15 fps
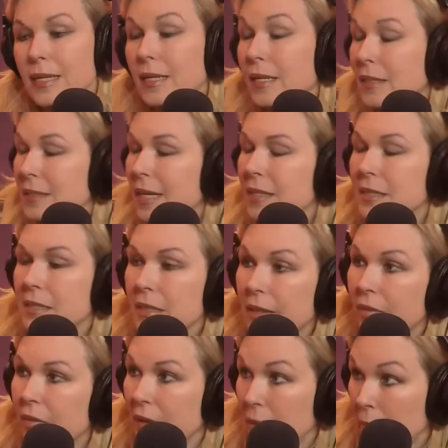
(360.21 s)
it contains
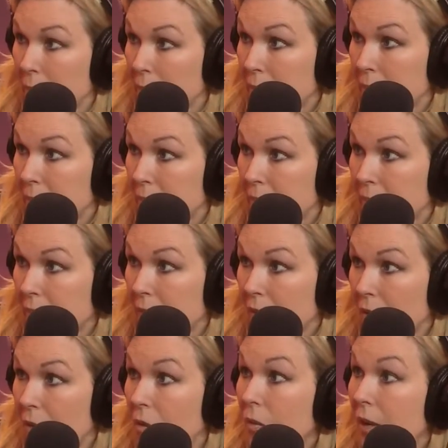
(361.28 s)
lithium.
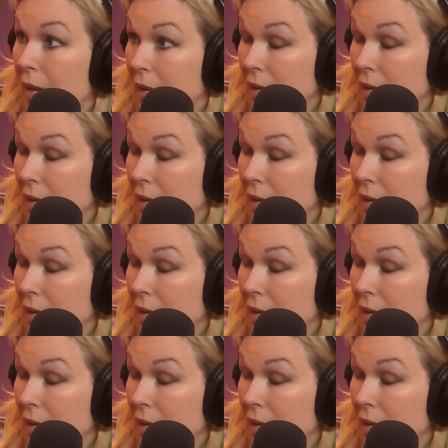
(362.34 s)
Okay.